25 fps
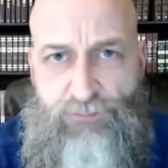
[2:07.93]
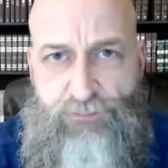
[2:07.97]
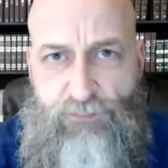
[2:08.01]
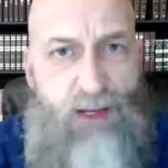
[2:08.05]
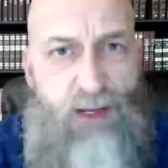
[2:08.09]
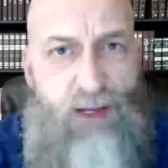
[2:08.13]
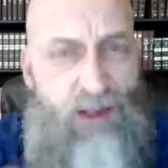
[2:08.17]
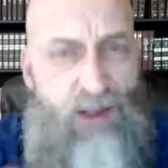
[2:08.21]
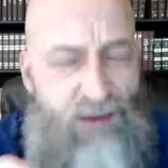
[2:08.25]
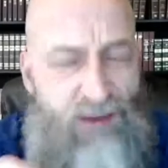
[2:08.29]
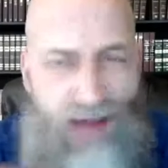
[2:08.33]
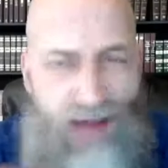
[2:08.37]

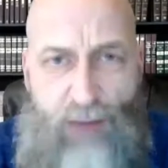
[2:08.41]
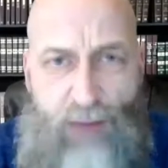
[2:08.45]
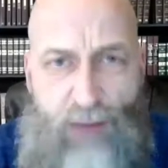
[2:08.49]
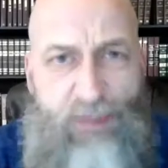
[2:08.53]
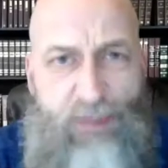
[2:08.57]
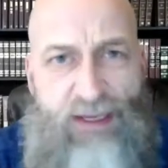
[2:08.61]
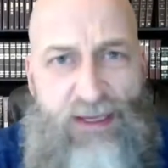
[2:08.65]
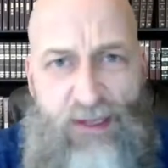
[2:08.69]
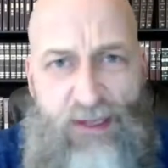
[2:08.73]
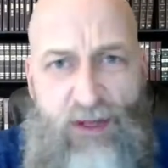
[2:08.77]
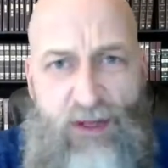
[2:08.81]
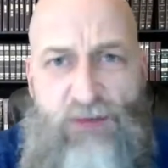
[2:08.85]
Now,
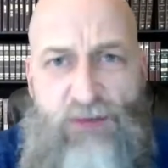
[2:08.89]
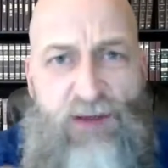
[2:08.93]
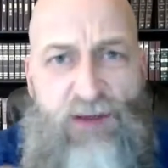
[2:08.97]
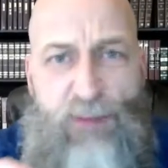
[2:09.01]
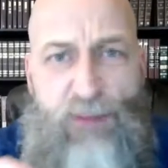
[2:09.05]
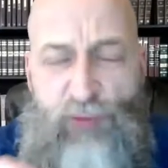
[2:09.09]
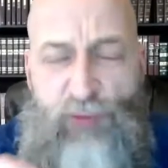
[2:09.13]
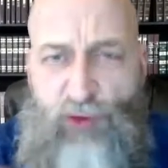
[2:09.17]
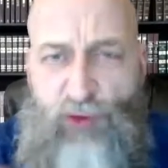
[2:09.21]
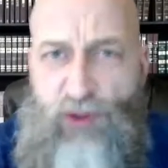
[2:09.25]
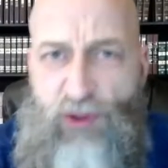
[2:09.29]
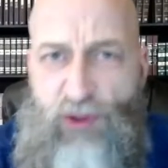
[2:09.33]
because I'm
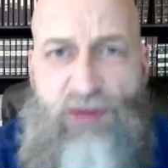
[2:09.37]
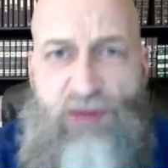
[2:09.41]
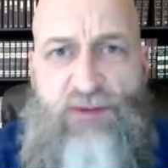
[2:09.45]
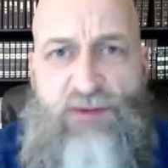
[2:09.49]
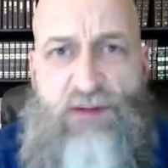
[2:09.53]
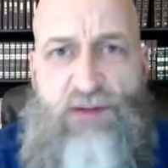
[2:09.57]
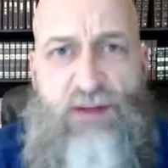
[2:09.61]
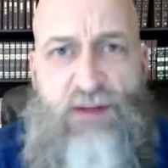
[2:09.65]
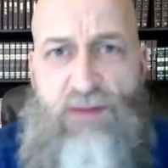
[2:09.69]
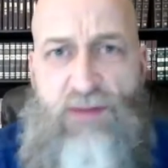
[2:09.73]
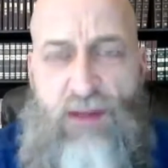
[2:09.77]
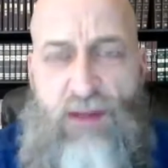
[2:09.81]
trusting
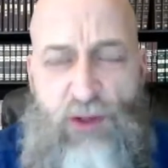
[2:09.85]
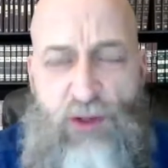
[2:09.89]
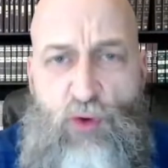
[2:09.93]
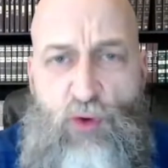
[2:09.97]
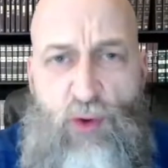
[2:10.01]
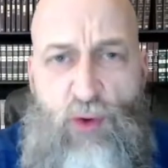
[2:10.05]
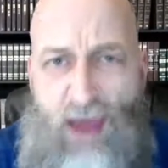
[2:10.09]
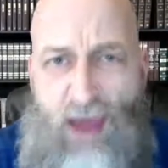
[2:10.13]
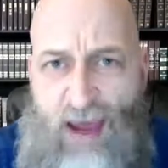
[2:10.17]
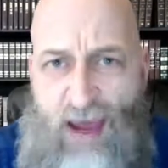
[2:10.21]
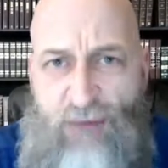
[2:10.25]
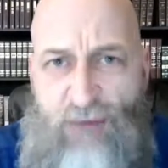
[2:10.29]
that you
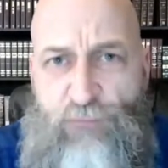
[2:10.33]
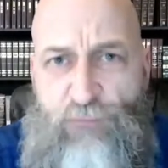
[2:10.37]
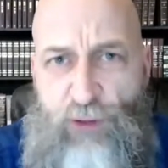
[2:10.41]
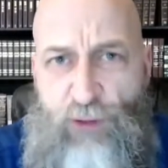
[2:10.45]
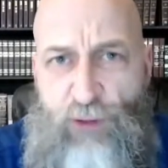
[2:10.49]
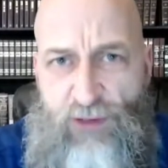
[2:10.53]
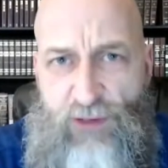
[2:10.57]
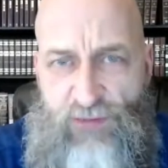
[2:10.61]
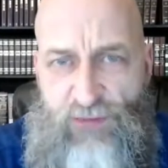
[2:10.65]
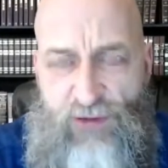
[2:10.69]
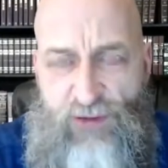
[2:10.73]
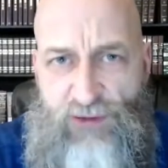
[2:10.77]
have read
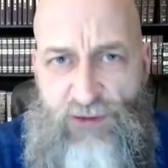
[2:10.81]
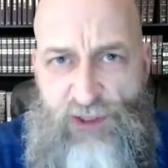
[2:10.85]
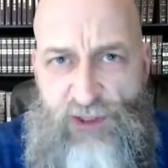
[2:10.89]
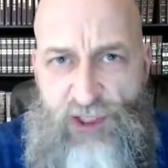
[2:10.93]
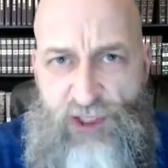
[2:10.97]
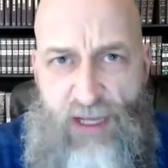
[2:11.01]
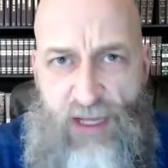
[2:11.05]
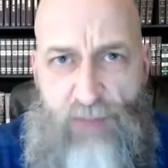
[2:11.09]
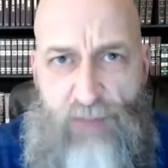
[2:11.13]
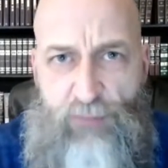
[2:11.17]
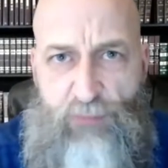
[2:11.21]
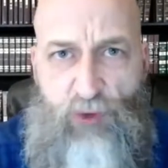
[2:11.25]
this
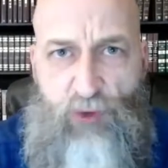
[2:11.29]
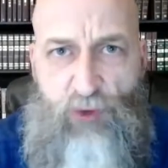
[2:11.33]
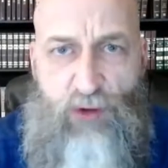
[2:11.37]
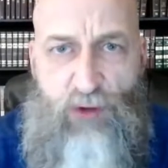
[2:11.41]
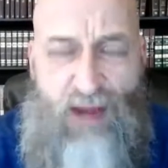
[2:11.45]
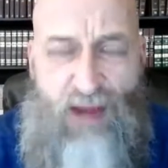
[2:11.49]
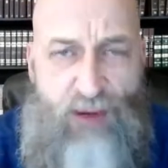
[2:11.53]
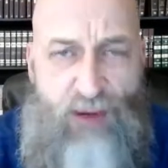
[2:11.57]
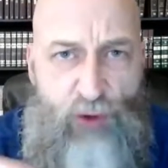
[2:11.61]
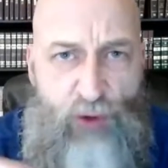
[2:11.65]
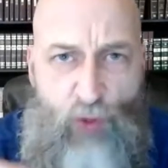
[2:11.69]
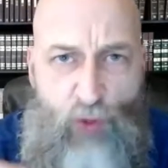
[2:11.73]
chapter and
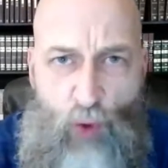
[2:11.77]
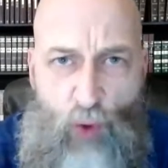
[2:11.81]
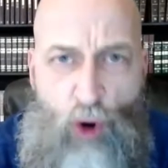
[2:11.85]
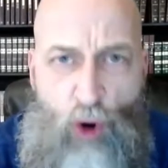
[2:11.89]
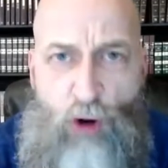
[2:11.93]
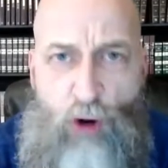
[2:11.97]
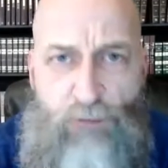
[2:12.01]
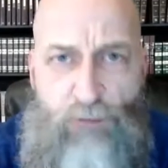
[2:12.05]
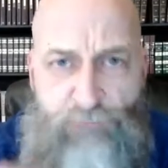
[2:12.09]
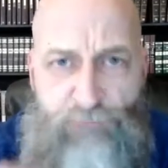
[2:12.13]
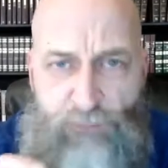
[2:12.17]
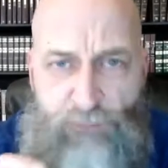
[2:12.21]
you are
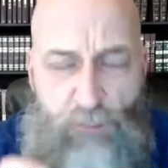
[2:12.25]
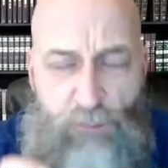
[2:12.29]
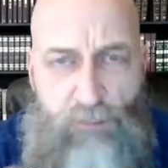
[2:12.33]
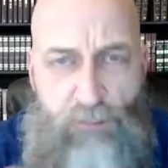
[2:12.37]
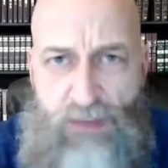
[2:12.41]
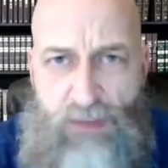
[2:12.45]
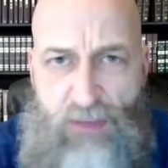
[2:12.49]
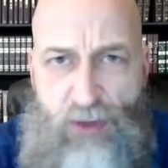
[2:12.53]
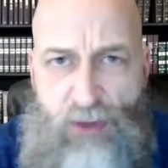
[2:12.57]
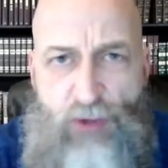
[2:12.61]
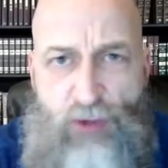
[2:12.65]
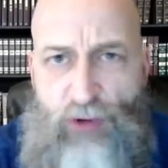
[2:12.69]

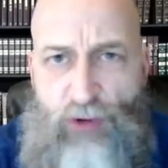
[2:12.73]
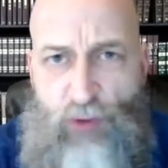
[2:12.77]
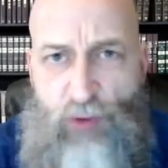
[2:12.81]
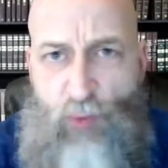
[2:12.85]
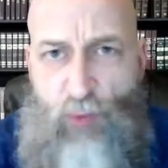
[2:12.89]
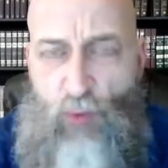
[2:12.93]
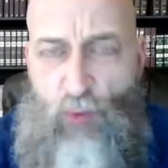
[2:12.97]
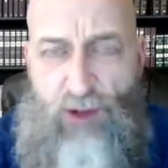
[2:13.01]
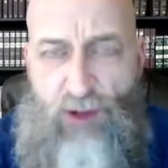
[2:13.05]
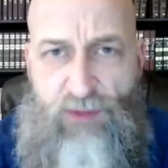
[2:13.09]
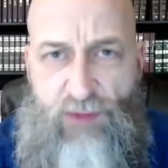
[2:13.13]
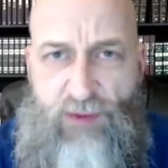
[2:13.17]
familiar
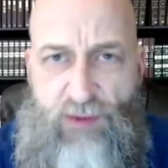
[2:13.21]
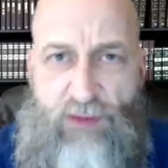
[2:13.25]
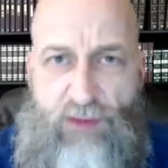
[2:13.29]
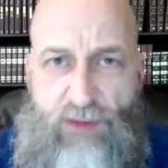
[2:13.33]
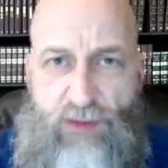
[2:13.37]
with it,